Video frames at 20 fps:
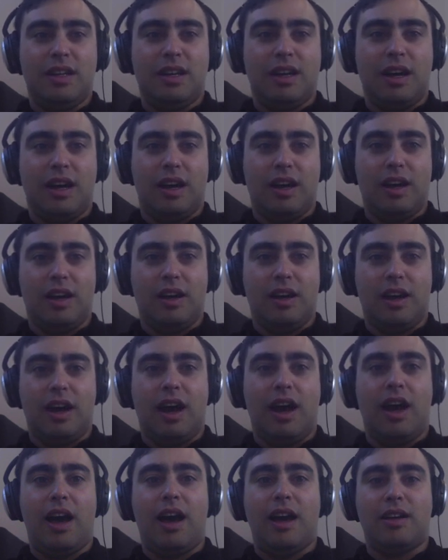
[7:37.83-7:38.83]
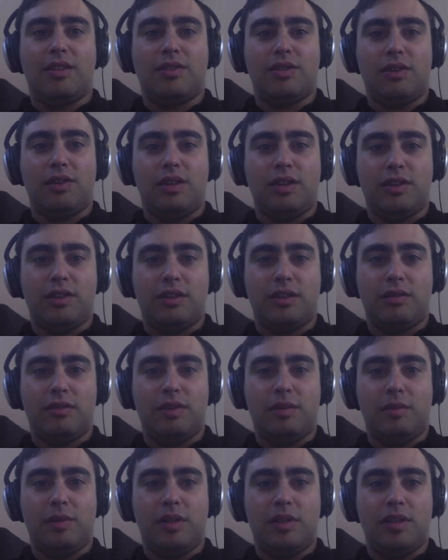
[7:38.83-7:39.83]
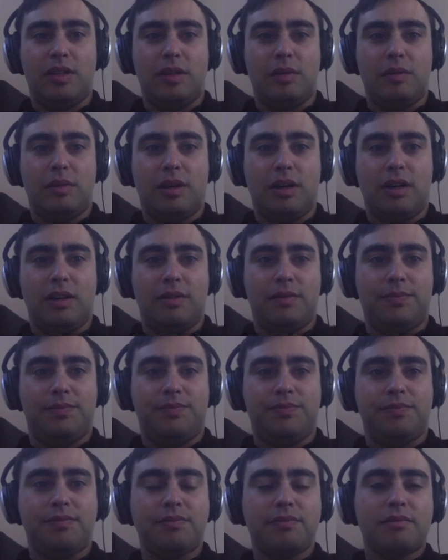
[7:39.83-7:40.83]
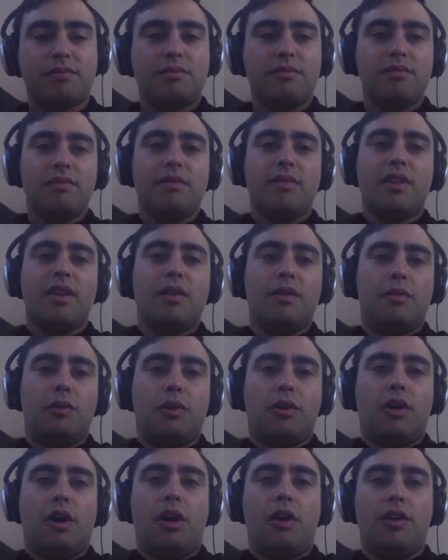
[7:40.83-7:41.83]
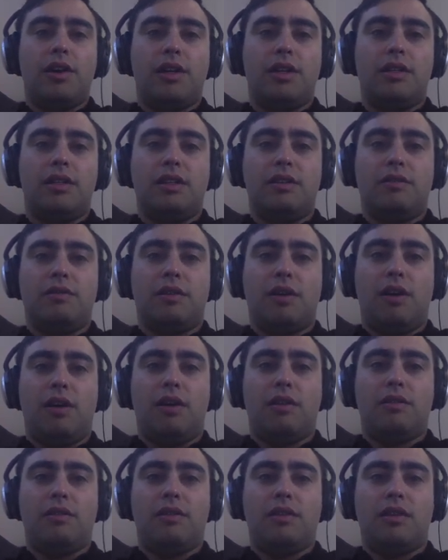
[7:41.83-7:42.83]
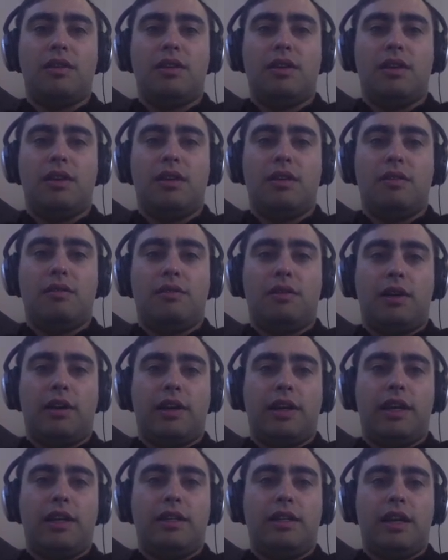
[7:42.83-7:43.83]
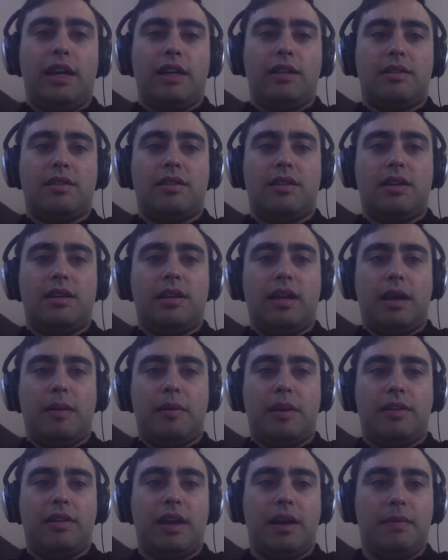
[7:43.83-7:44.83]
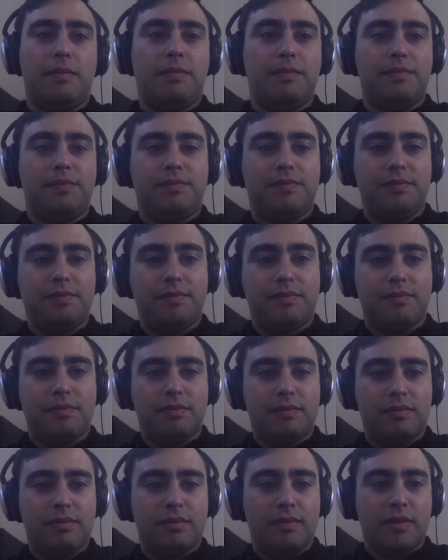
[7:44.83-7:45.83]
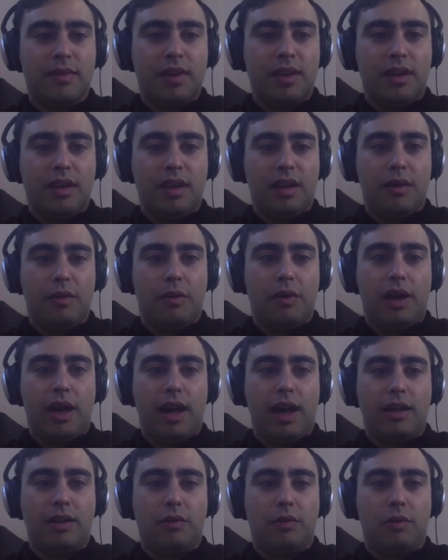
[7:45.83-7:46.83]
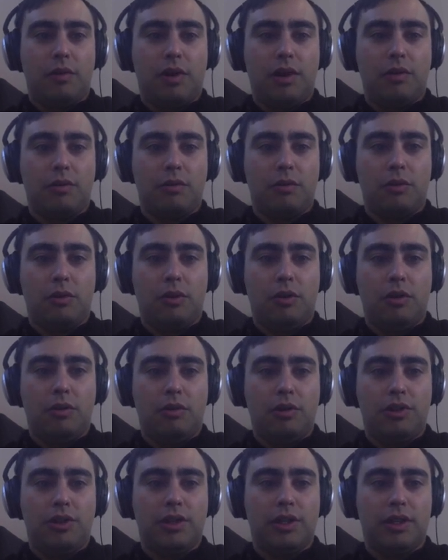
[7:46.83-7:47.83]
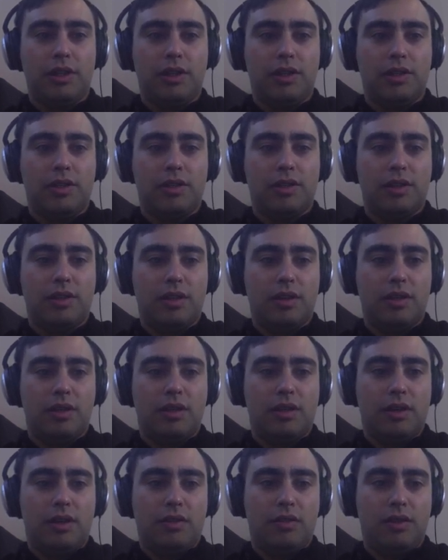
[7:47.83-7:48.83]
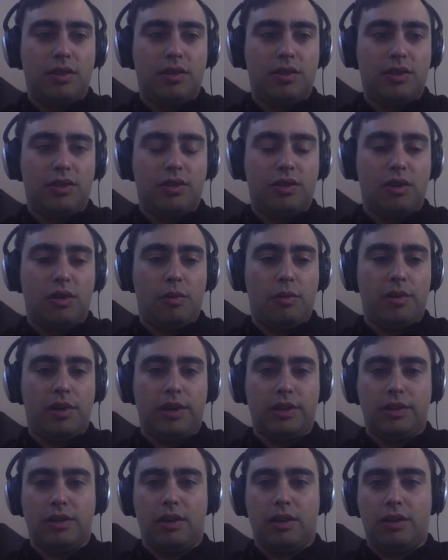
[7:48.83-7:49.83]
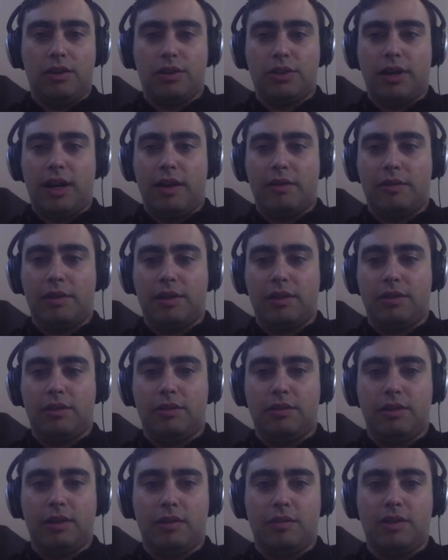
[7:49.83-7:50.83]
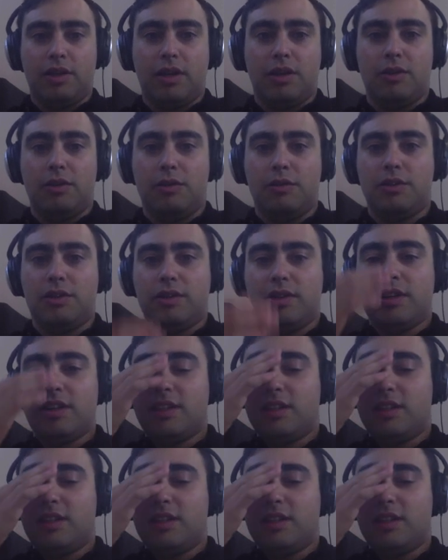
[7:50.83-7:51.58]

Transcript: So here's the VPC part. We'll call it default Fargate test. How about that? And we'll add one rule, which is let's just open it to all traffic. Who gives a hoot?